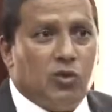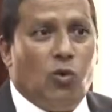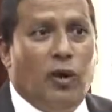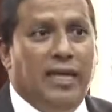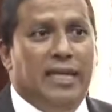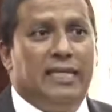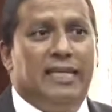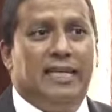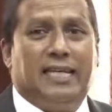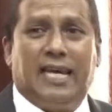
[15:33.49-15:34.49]
to
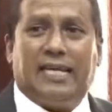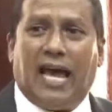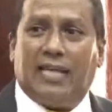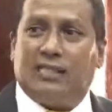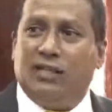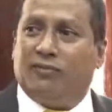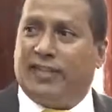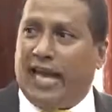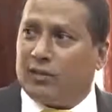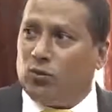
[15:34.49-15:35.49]
indicate as if
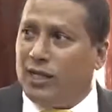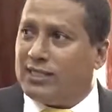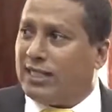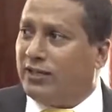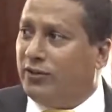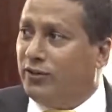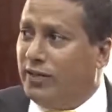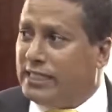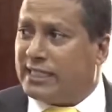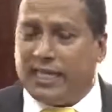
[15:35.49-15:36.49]
that was a
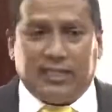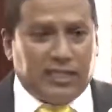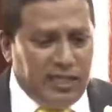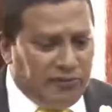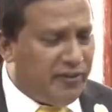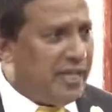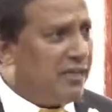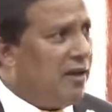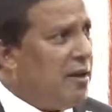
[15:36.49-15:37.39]
recent event.